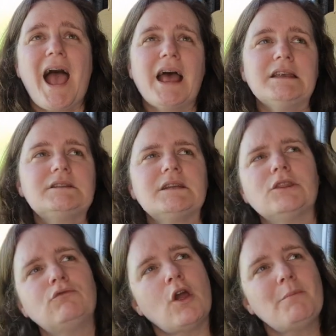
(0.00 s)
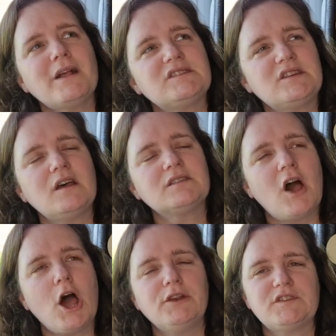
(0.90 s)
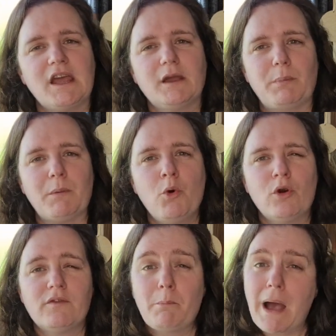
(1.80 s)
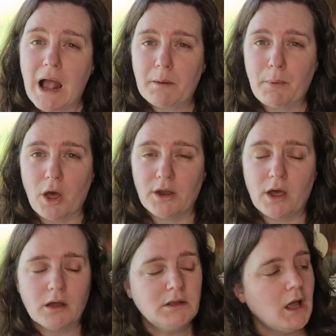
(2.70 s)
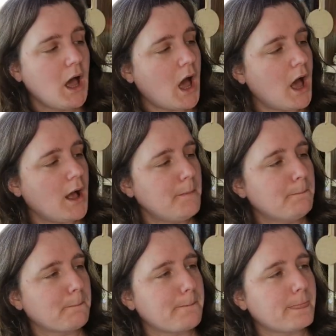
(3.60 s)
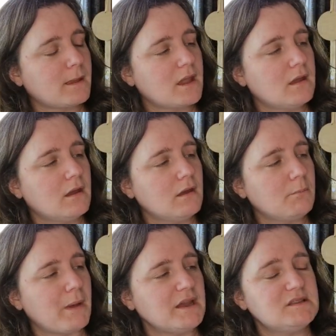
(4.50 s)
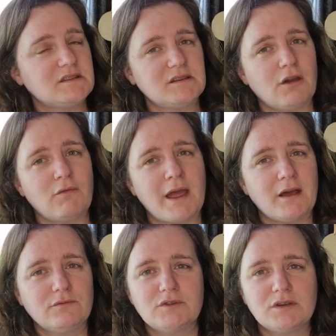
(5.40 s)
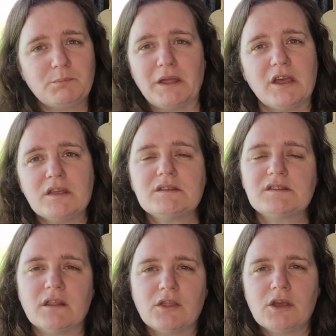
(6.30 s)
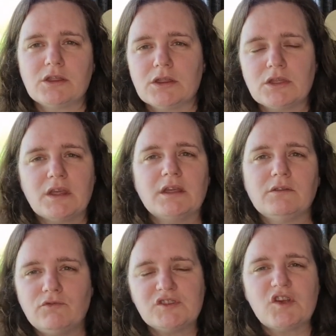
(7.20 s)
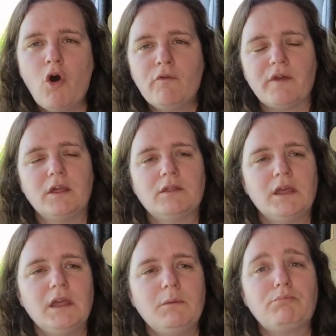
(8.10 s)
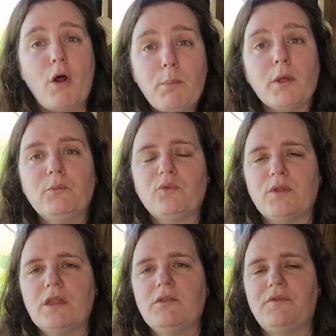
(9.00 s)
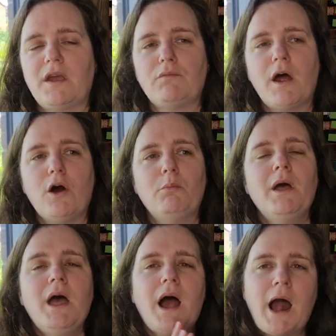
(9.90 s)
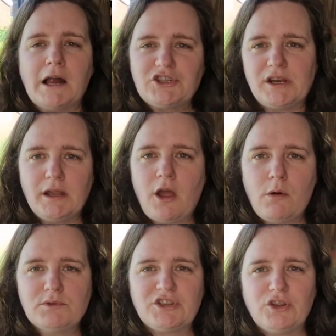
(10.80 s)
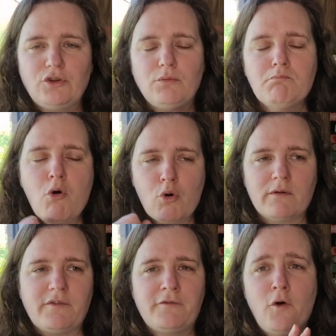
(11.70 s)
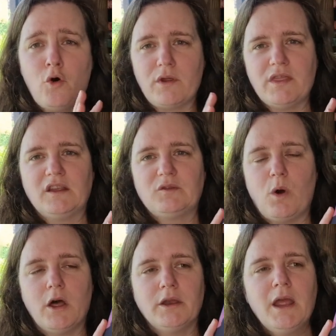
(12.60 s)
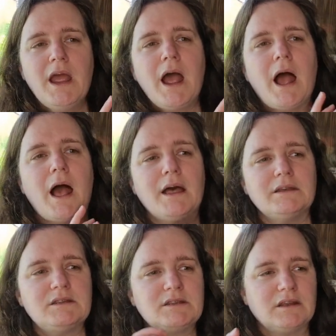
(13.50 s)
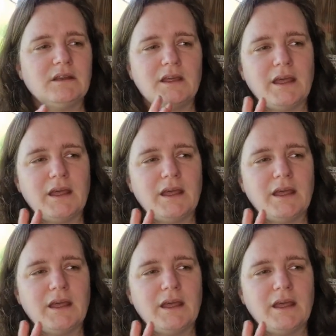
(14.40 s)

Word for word: And the romance does kind of take a bit more of a back burner. Um, based around because the the thing resolving the problems within the Fae realm actually come to more of a fore in this one, and